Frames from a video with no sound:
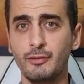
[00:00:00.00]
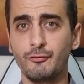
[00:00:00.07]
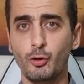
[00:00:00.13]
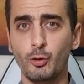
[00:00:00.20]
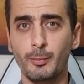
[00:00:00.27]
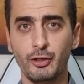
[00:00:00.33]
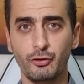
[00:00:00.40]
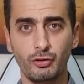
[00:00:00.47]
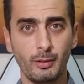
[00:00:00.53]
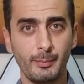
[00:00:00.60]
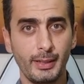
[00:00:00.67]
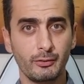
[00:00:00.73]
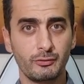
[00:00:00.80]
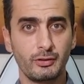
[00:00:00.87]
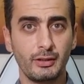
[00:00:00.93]
information
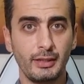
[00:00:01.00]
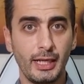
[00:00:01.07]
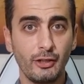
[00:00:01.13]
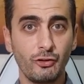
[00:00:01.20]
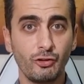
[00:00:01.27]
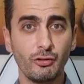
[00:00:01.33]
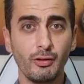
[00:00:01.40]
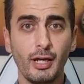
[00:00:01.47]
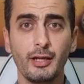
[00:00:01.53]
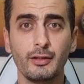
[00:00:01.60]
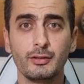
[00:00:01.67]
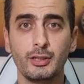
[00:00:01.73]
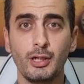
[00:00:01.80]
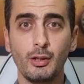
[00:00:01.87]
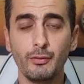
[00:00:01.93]
about the nature
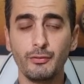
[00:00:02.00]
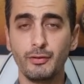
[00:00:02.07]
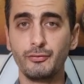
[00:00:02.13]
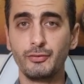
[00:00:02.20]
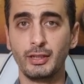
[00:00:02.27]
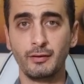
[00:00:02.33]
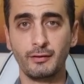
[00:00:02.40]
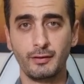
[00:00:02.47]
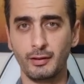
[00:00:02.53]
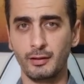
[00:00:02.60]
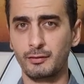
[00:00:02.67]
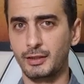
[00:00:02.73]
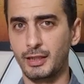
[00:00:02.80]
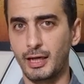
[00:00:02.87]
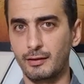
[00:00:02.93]
and cause of the
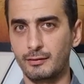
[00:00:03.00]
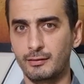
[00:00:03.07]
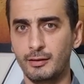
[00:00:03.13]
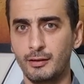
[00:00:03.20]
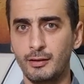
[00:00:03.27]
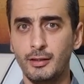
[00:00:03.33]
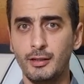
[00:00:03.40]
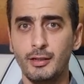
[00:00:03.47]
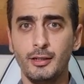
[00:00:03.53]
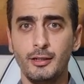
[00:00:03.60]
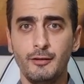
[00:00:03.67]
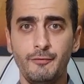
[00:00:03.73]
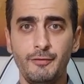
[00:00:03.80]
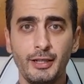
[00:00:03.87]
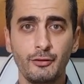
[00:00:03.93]
incident yet.
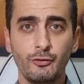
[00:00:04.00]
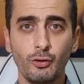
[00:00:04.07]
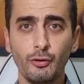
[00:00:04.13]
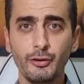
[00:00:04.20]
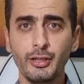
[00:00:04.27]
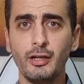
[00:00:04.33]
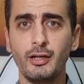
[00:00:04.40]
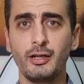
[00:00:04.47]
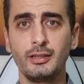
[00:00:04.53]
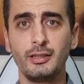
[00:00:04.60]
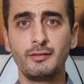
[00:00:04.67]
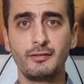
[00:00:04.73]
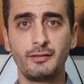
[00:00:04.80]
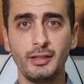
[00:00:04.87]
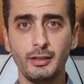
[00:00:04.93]
Viktoriia
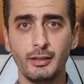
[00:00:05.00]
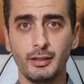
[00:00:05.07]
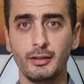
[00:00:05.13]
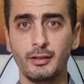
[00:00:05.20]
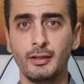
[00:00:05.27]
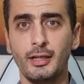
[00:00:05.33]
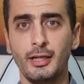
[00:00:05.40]
Halitsyna,